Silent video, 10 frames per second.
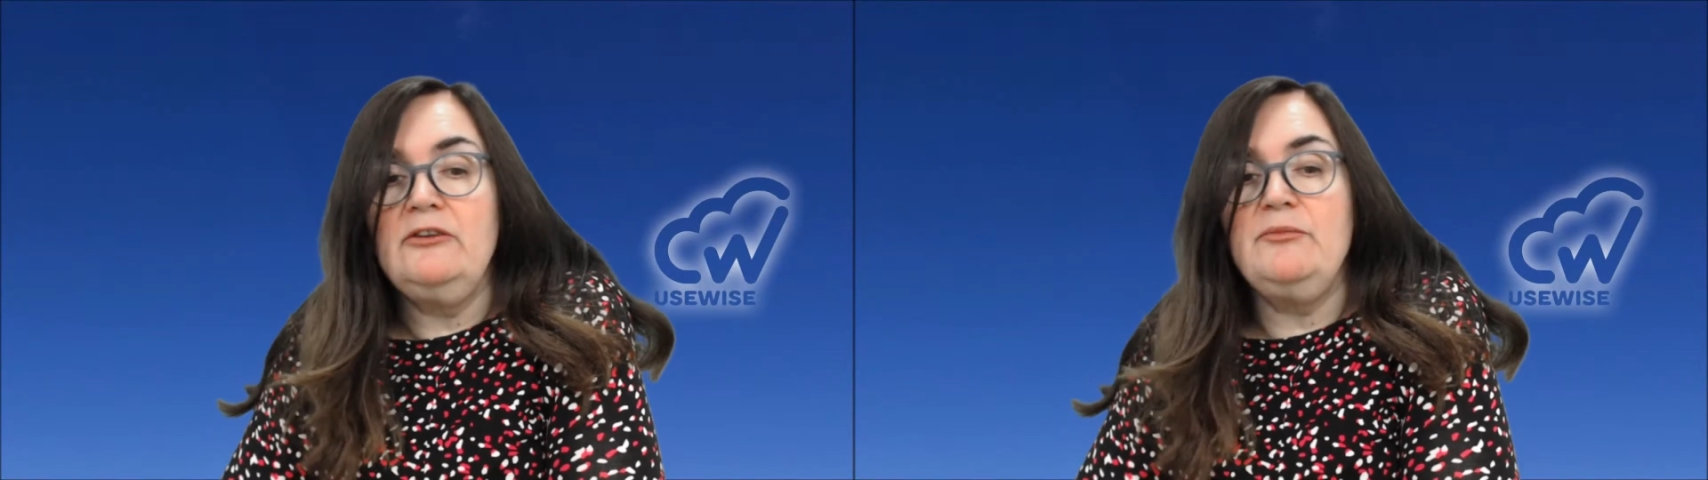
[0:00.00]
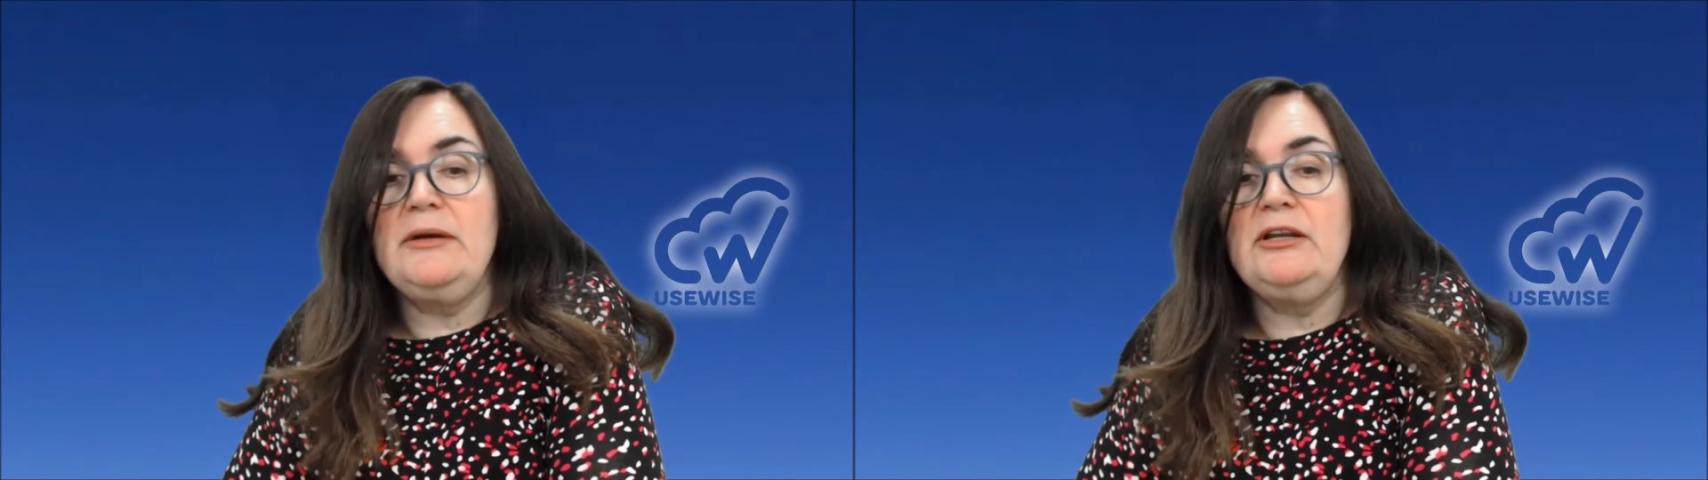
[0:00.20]

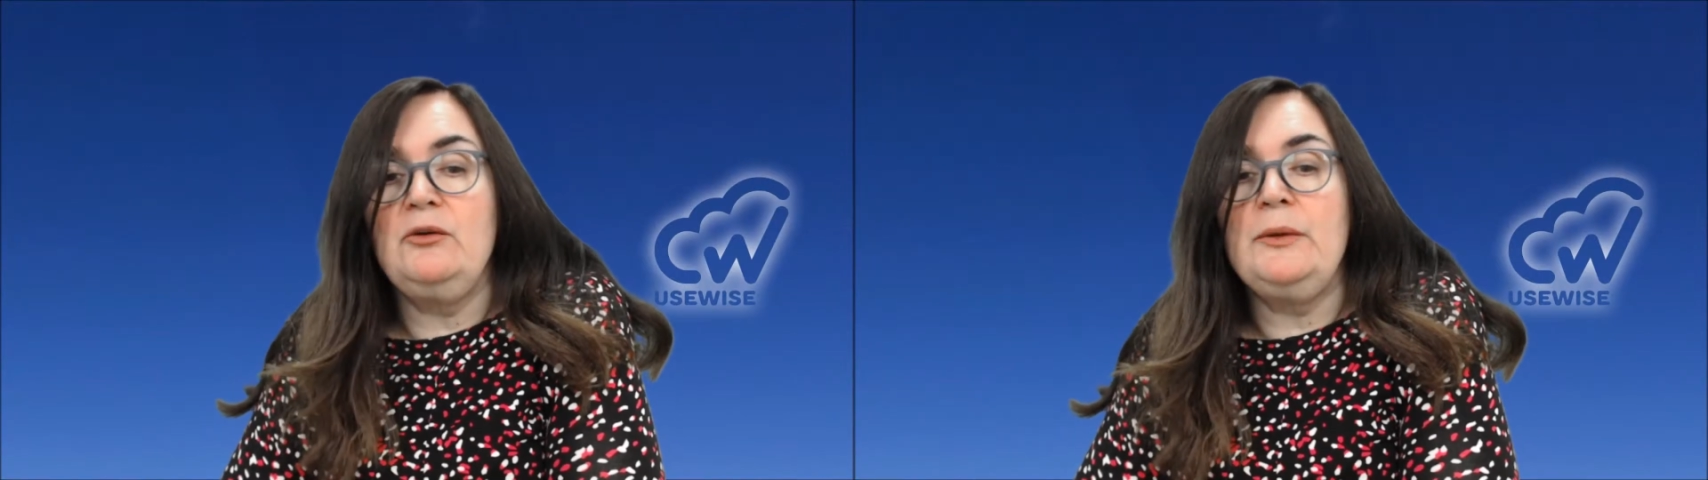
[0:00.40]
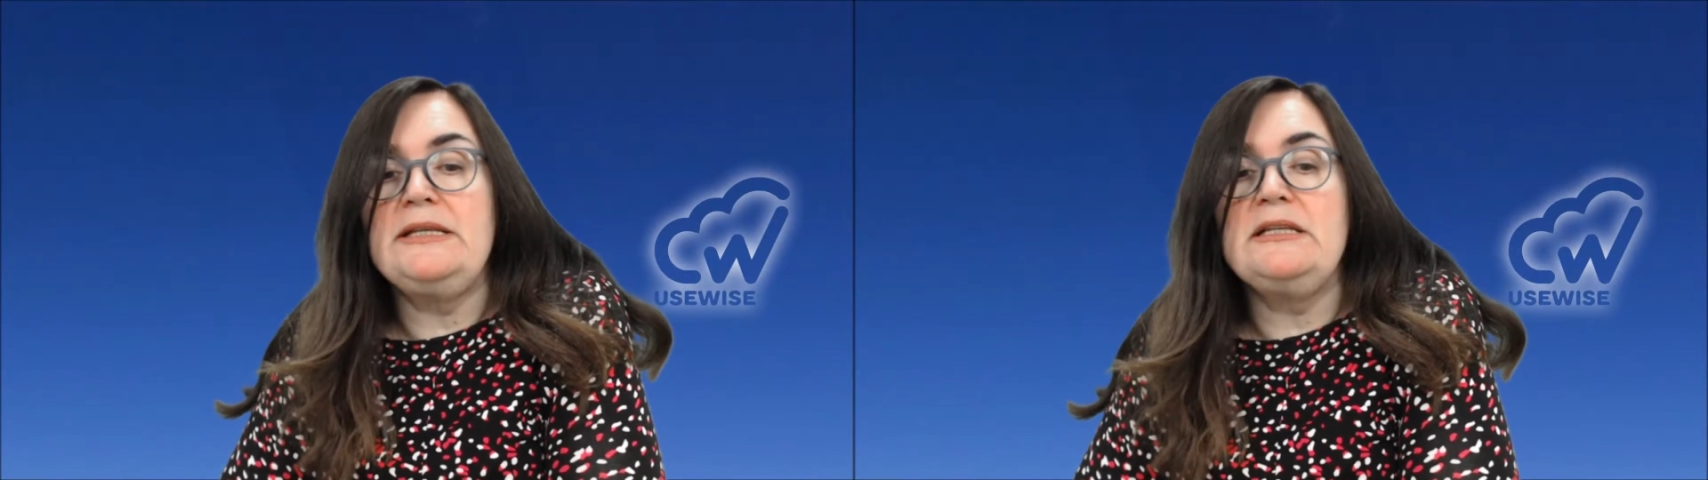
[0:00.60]
of money
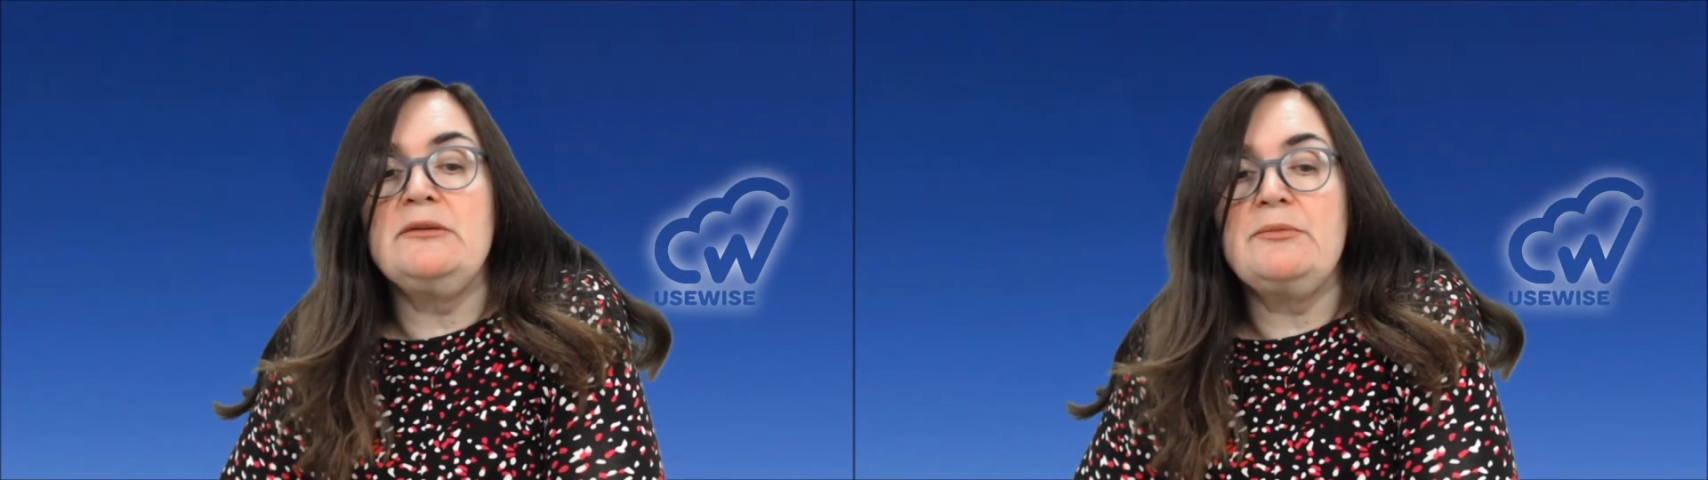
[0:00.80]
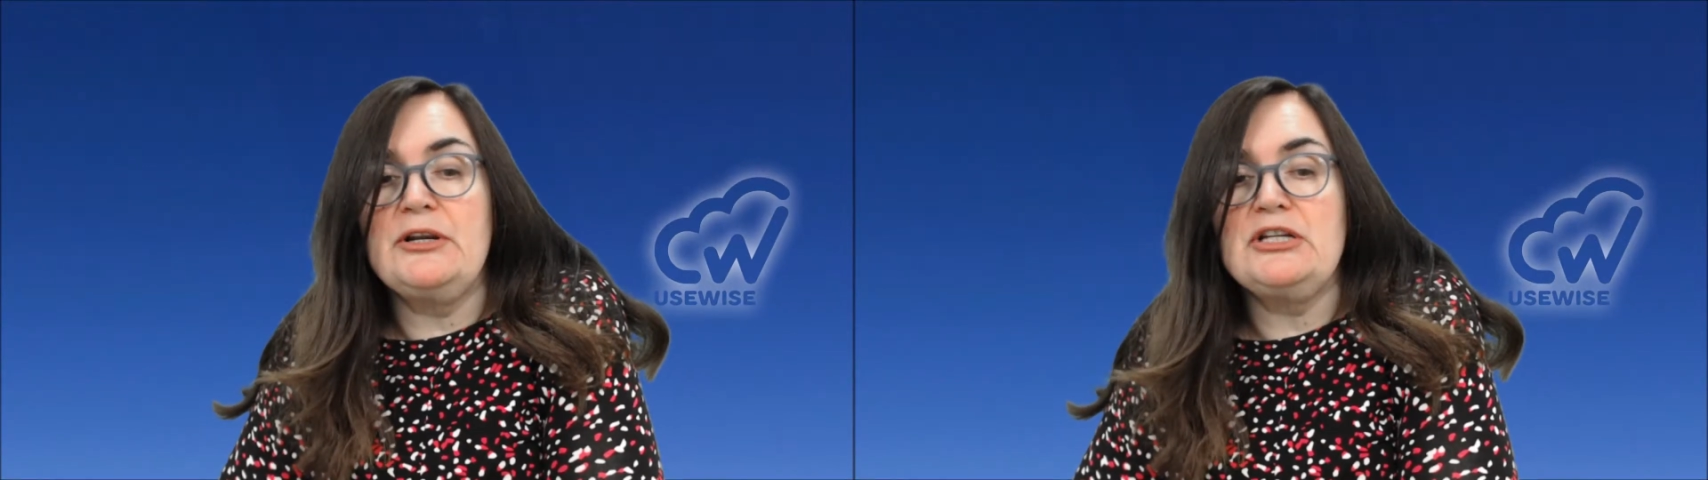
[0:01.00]
and wasting
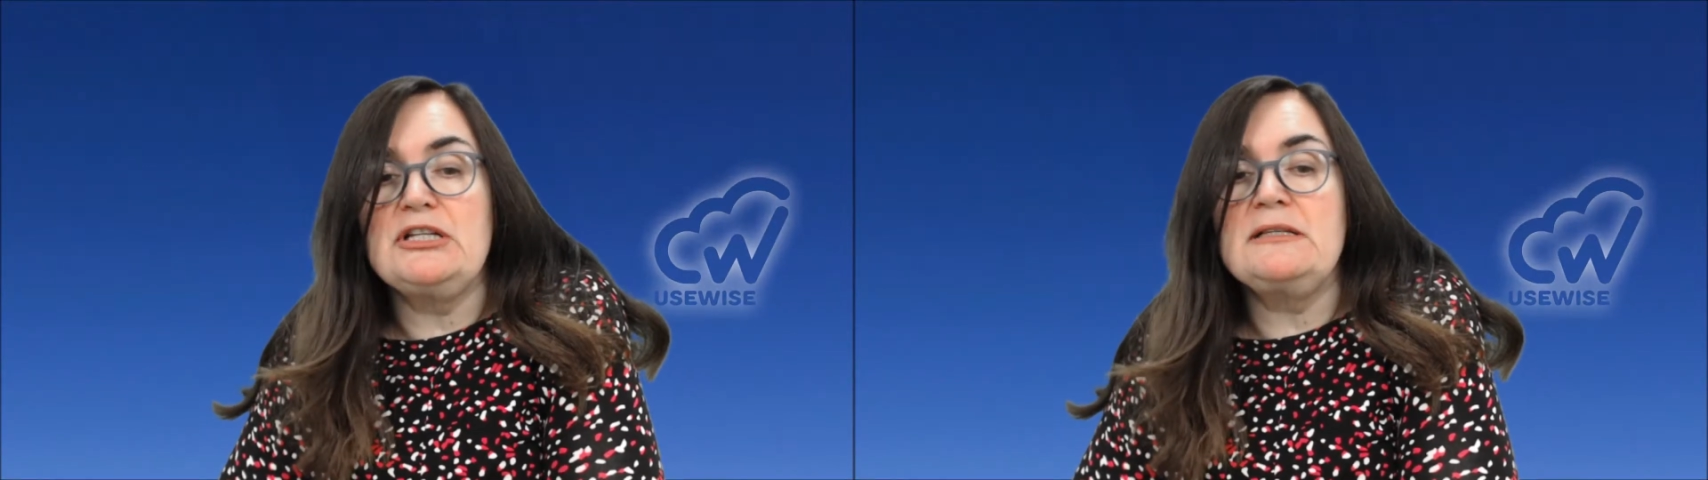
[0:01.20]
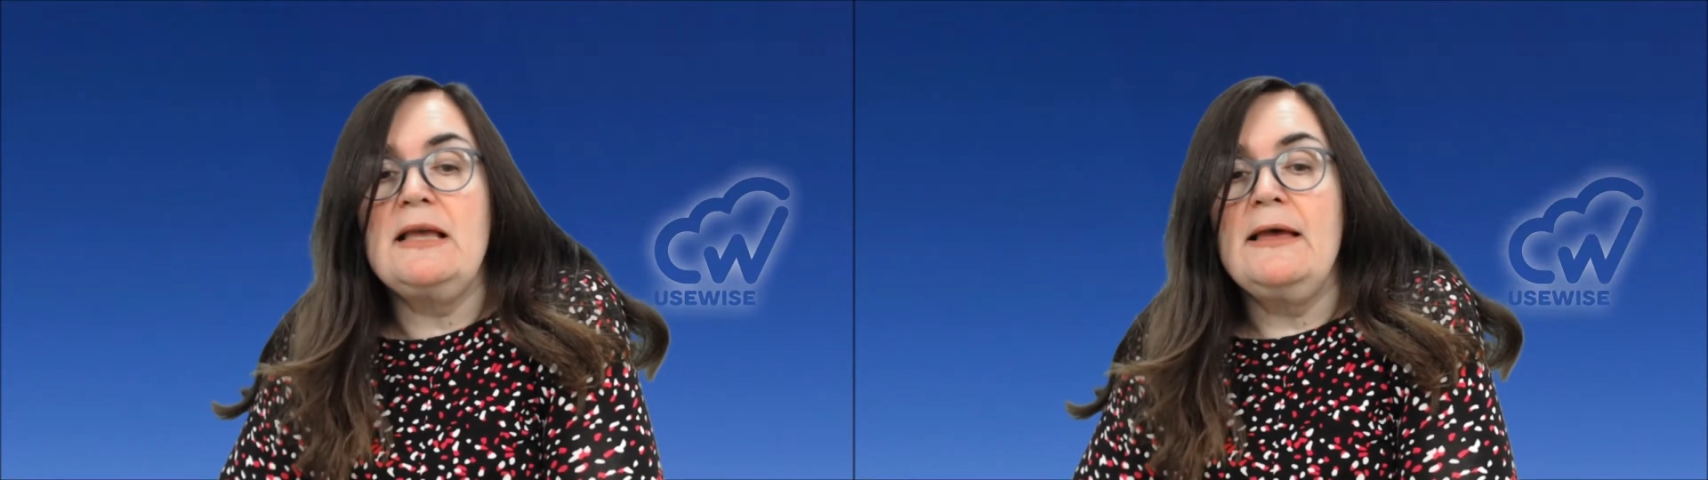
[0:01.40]

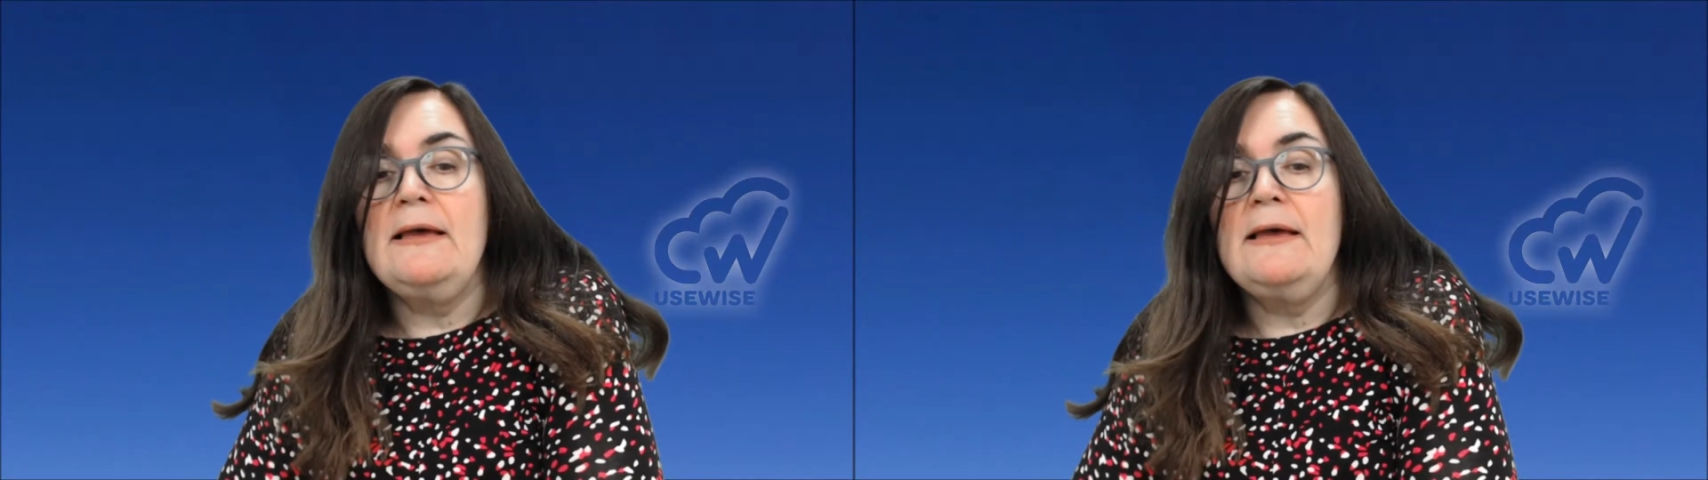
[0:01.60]
precious